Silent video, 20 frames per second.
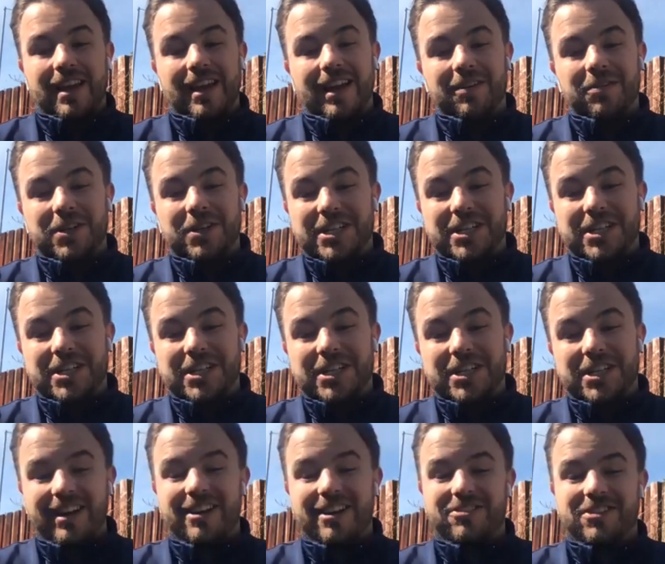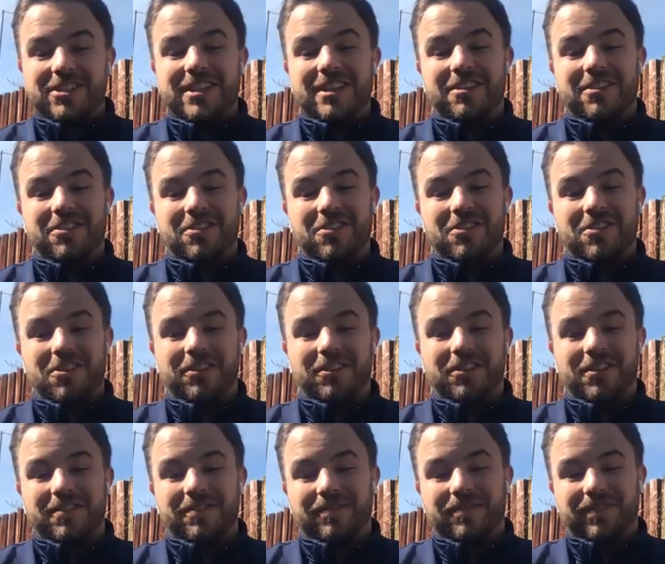which is really interesting thought,
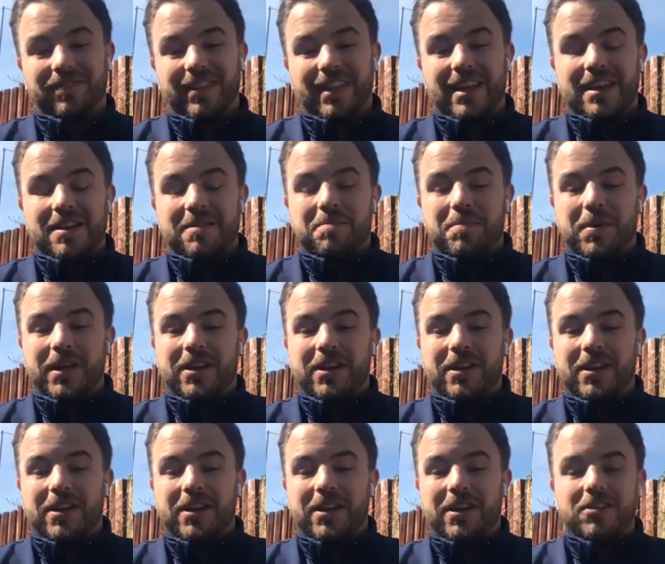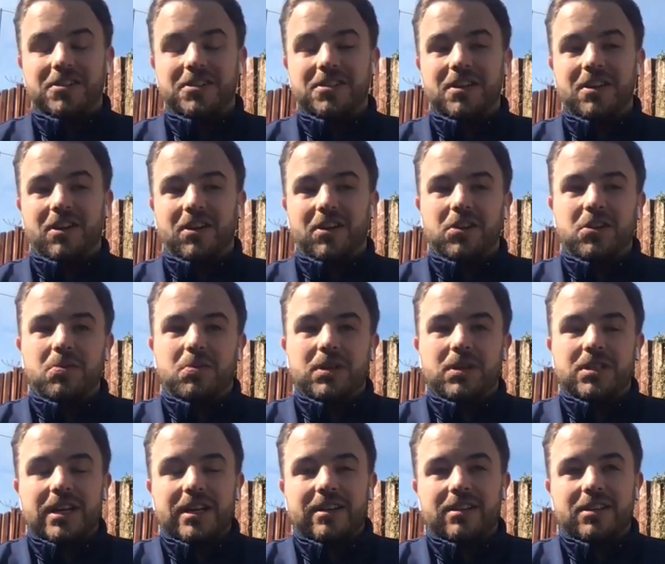because you could
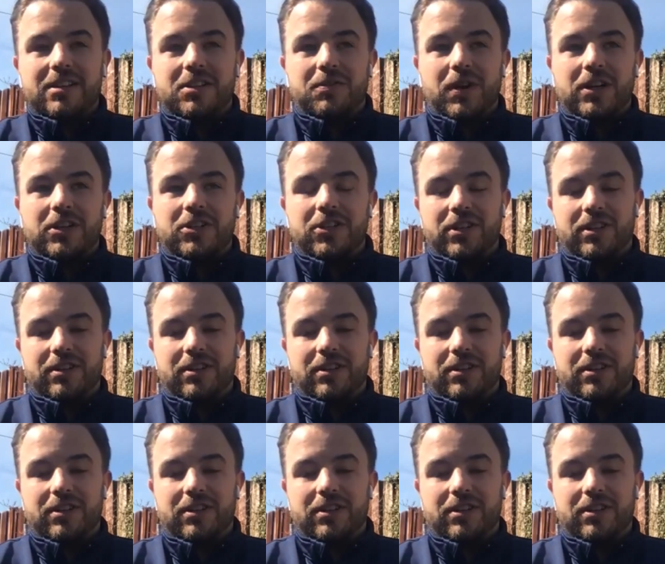say a dysfunction